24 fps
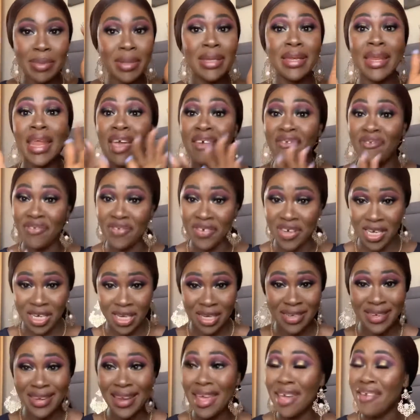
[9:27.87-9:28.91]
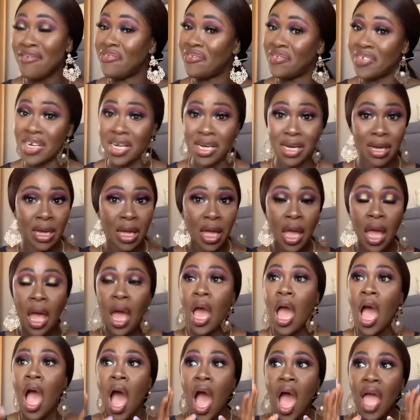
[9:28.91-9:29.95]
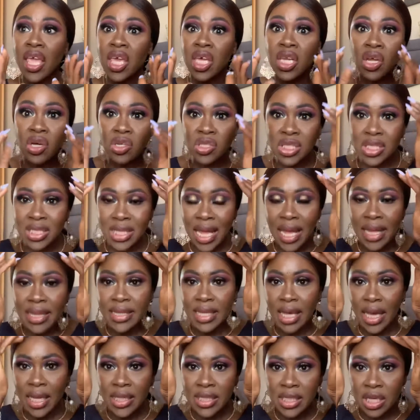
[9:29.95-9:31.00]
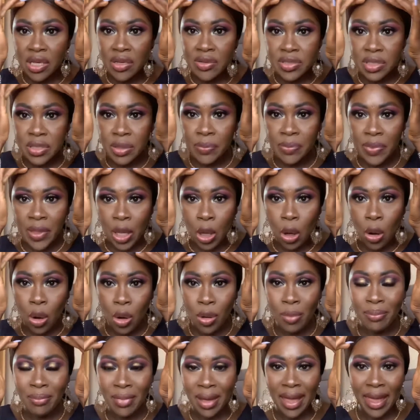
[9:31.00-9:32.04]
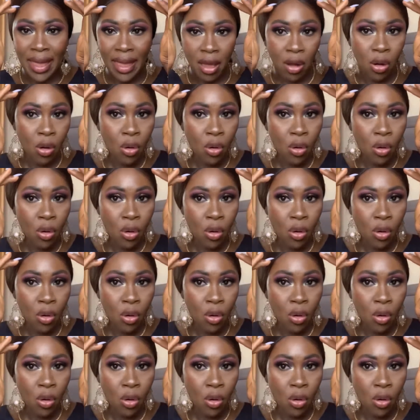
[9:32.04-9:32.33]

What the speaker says: Never. I cannot stand the idea of something on my